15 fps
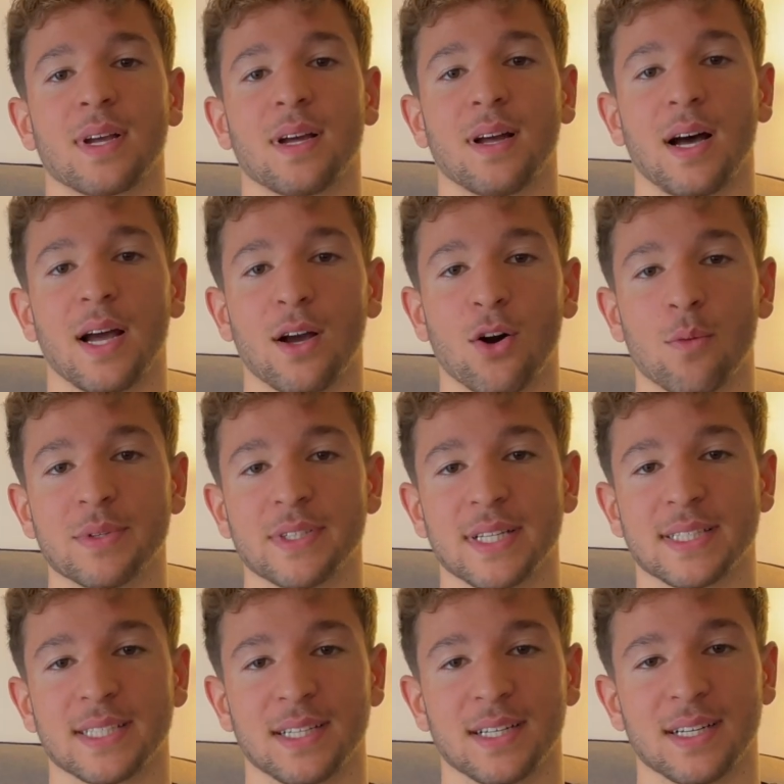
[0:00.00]
I hope that
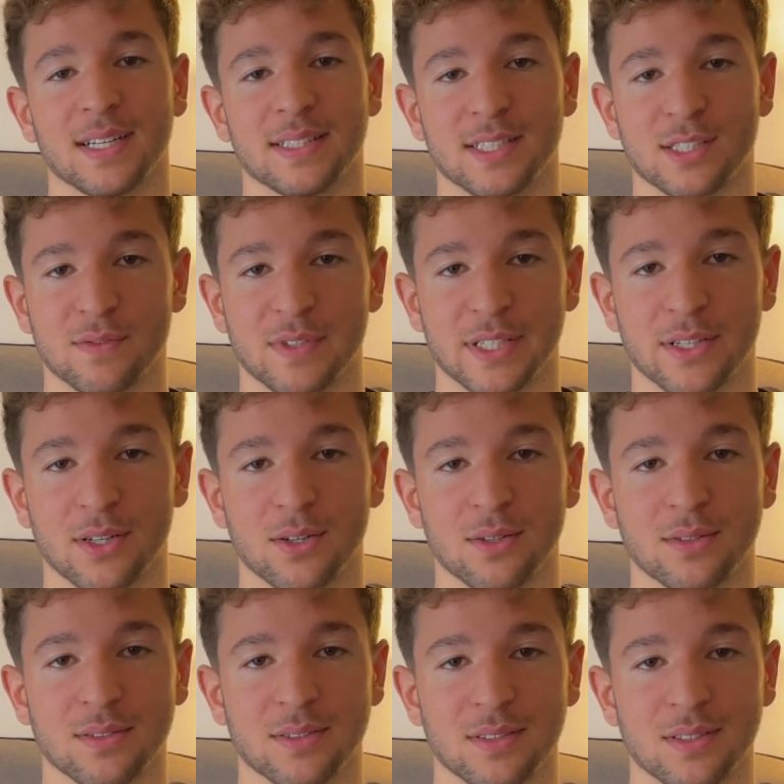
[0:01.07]
this
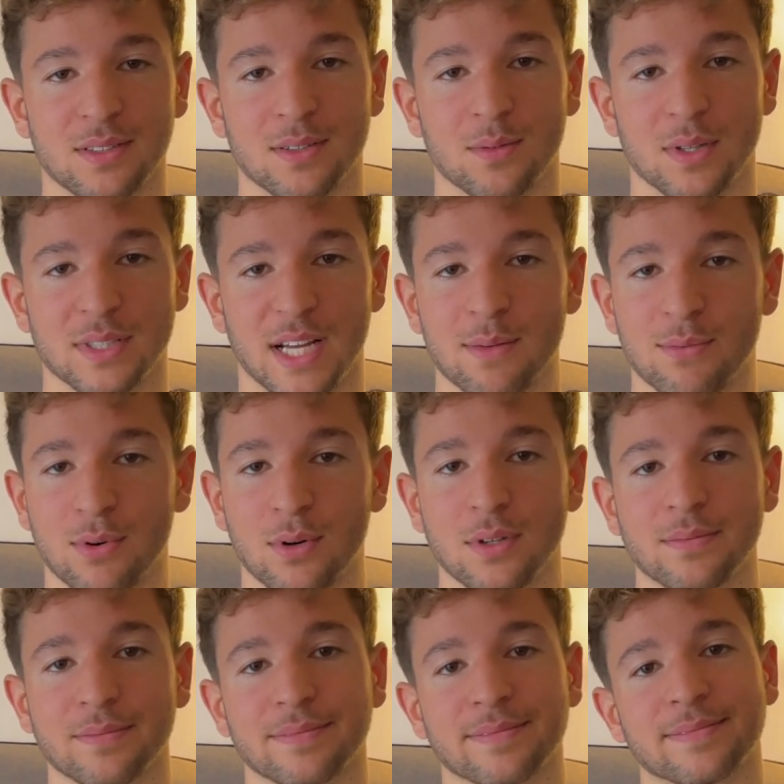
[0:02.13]
video was
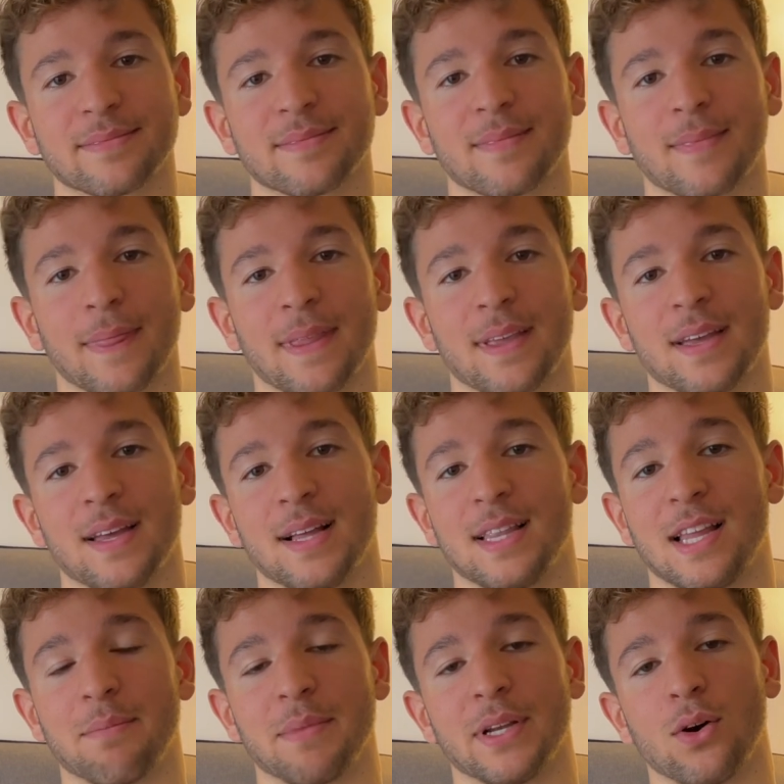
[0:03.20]
helpful.
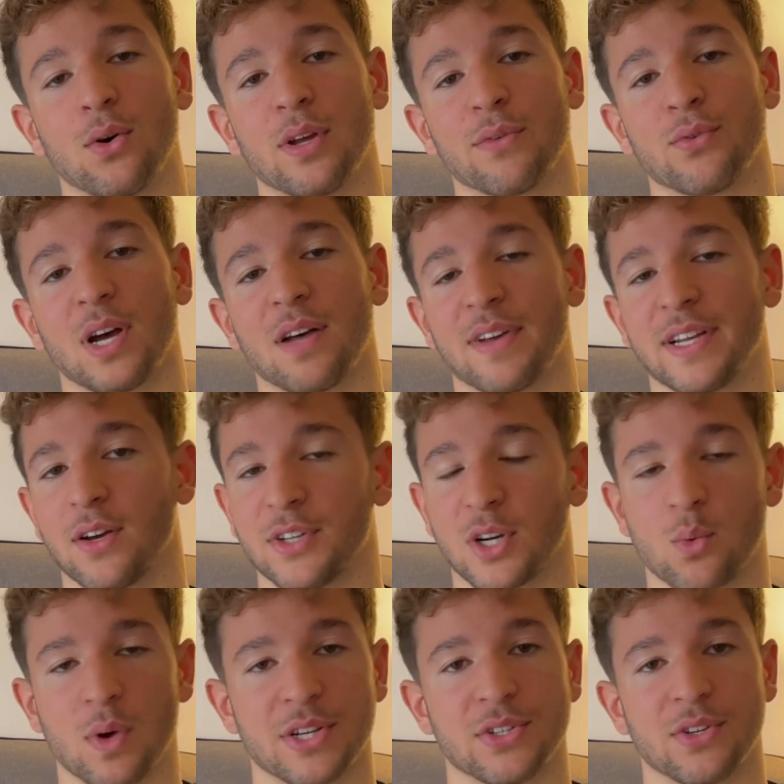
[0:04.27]
Let me know if you have any other
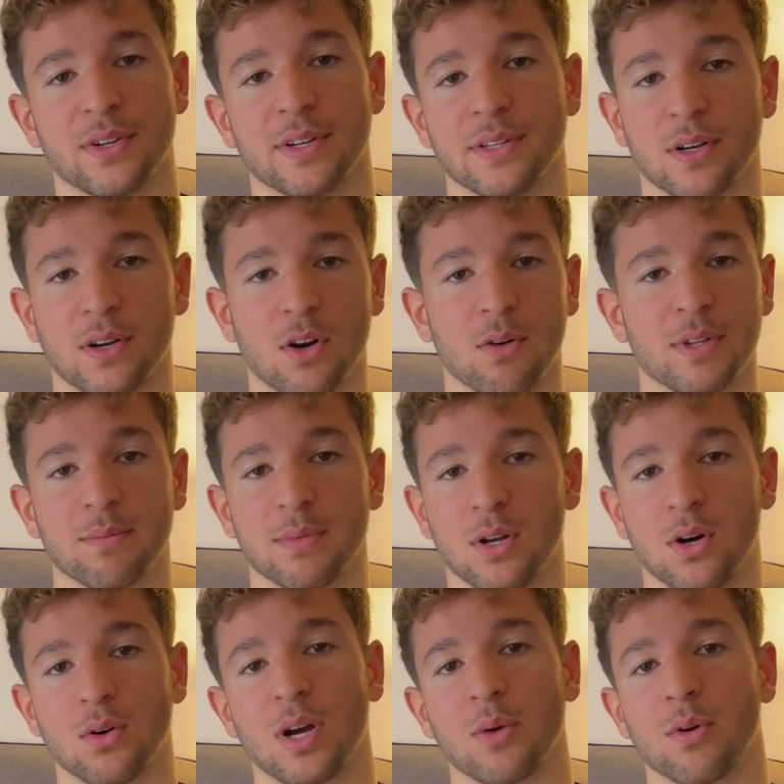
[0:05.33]
question in the comment
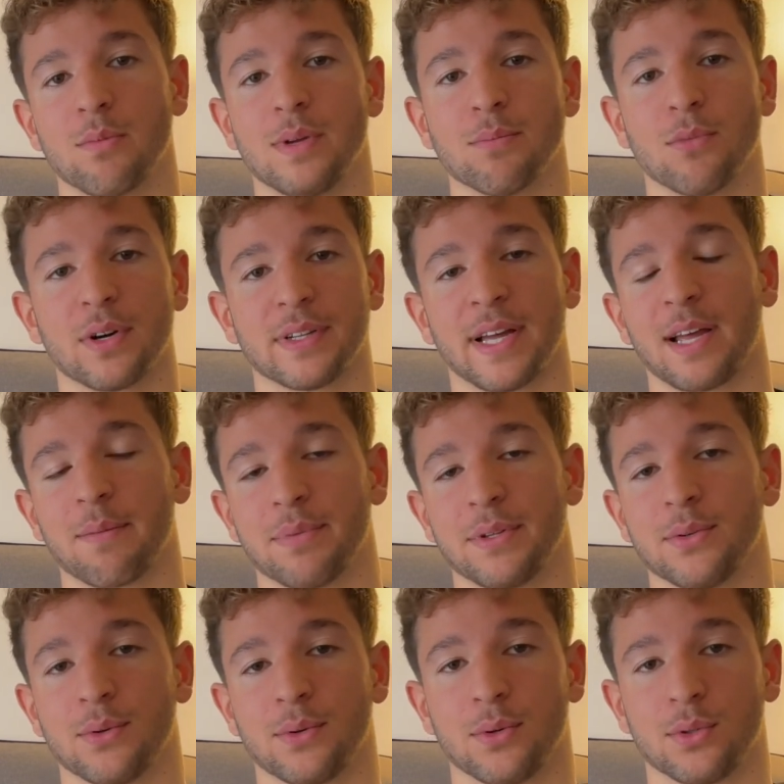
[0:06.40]
below. I would be more than happy
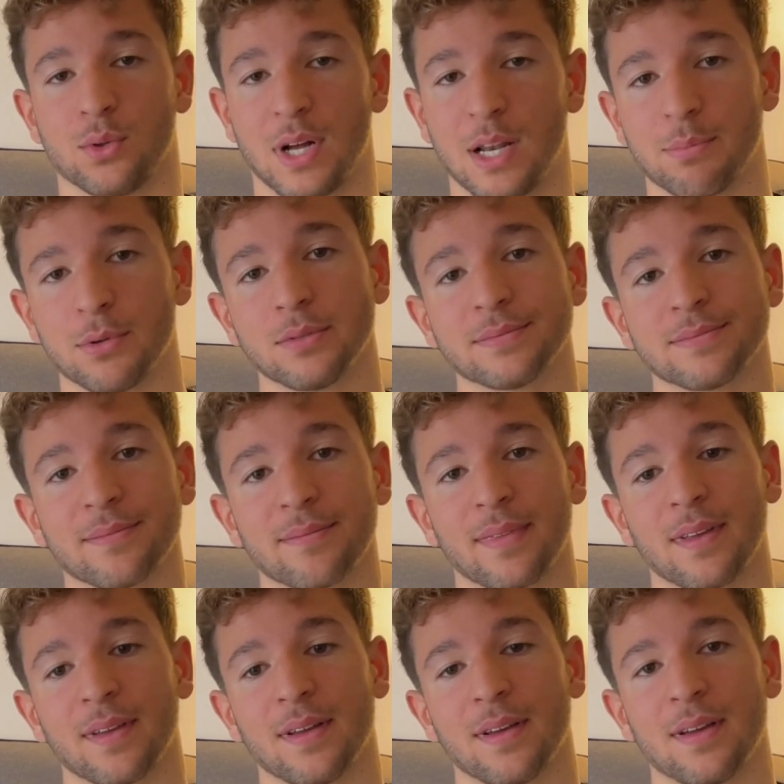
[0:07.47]
to help you.
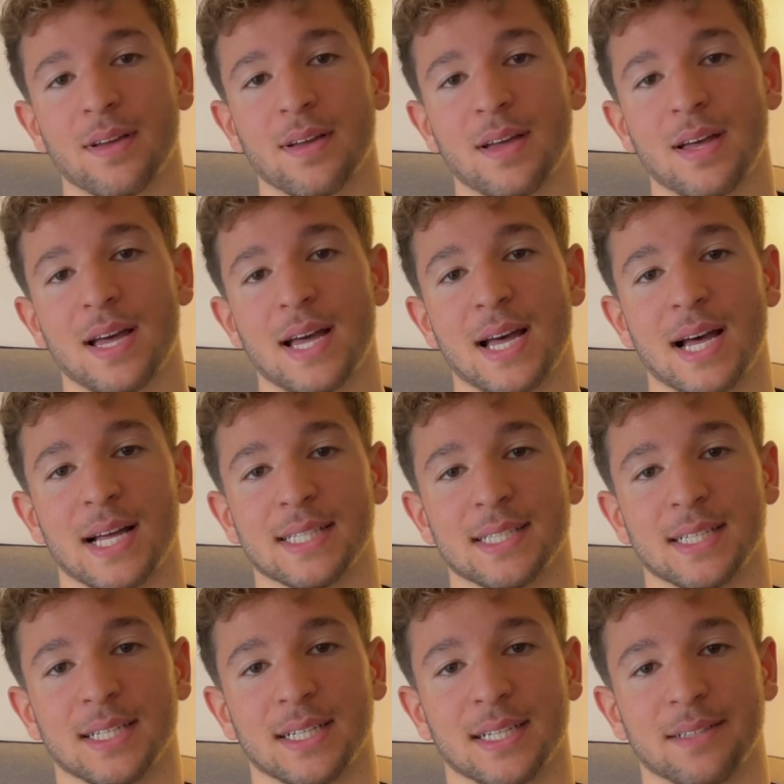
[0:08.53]

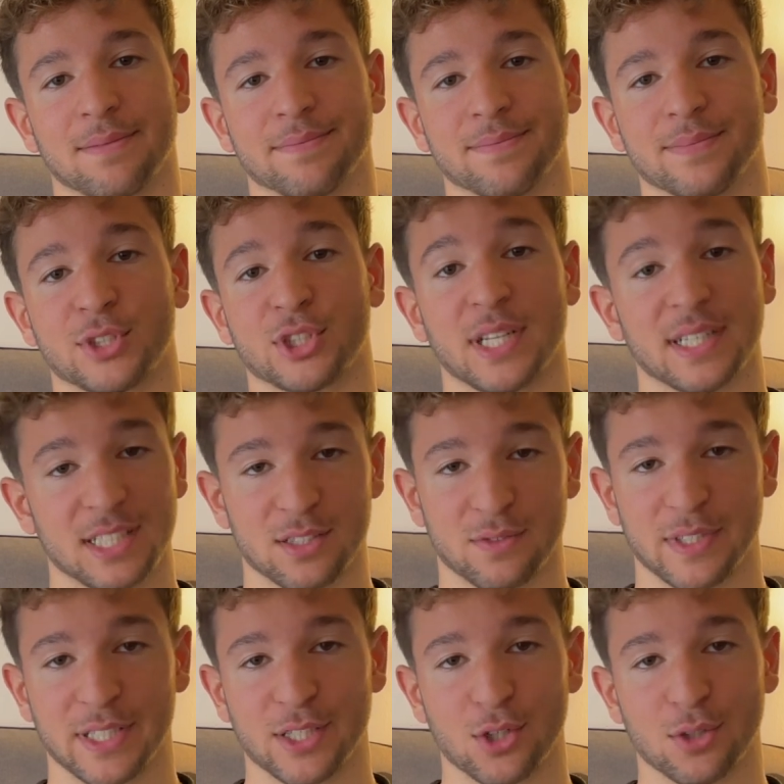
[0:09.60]
And share this
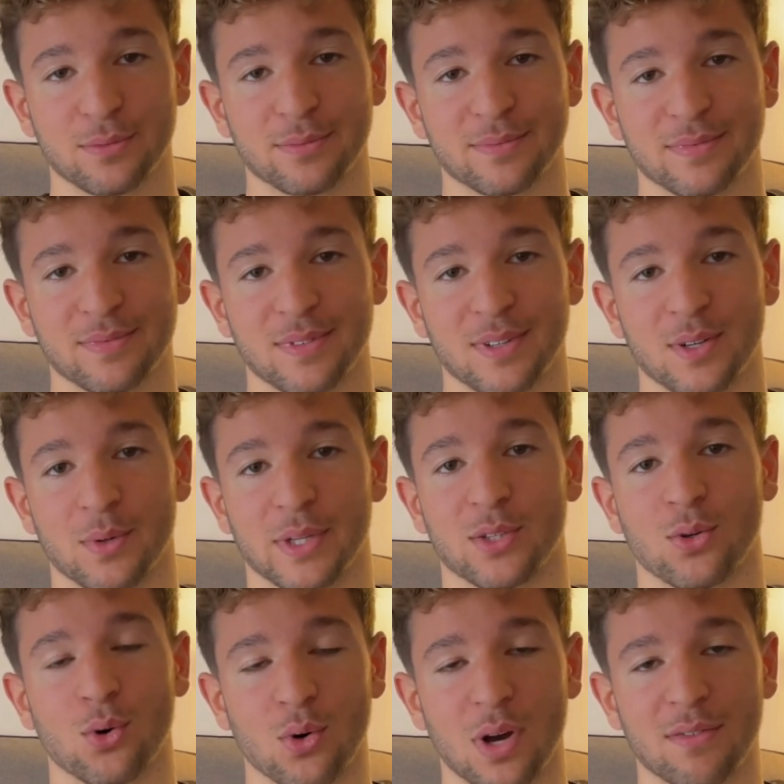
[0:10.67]
video with
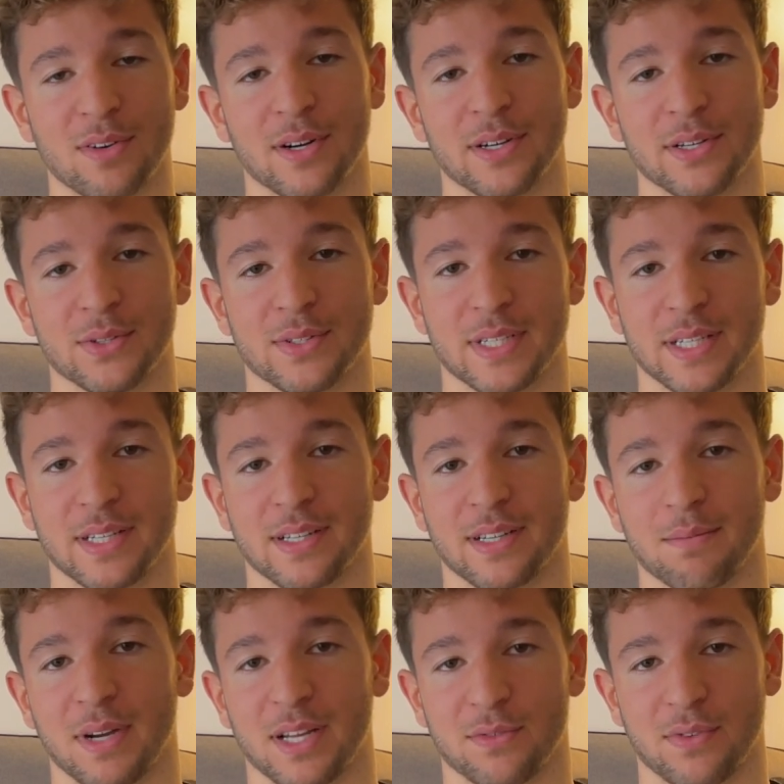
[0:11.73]
whoever you think
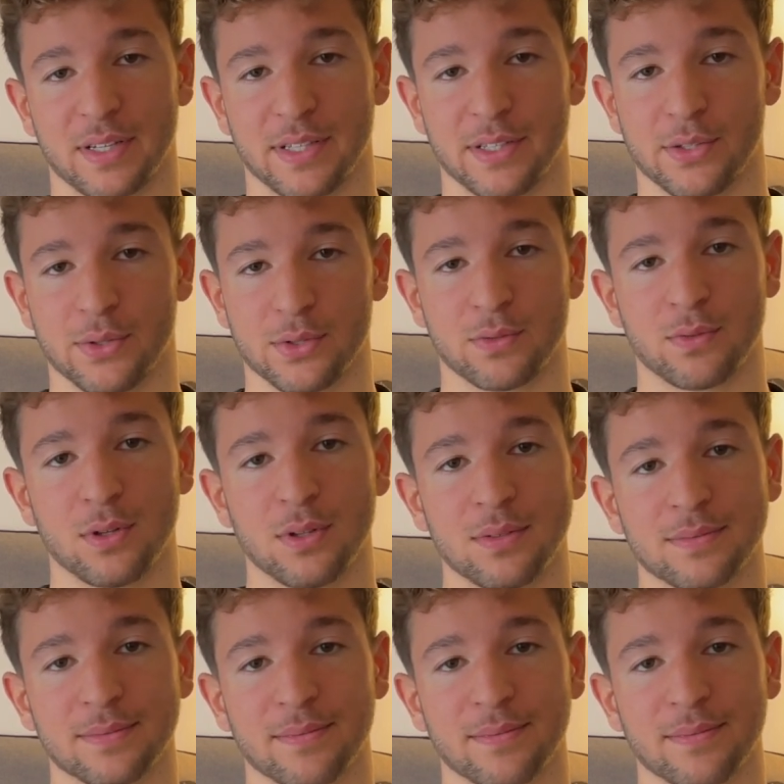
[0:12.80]
might find it useful